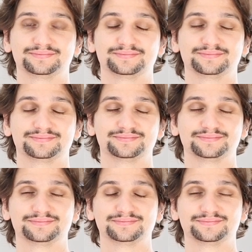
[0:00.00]

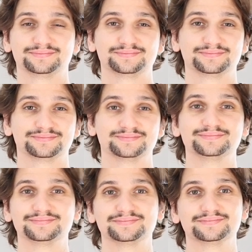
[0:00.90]

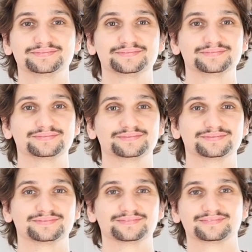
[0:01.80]

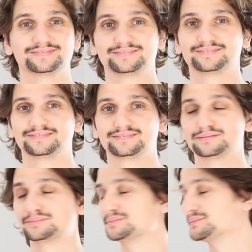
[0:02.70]

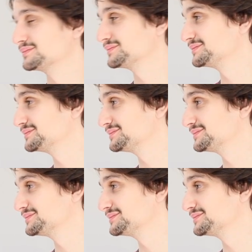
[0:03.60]
(silent)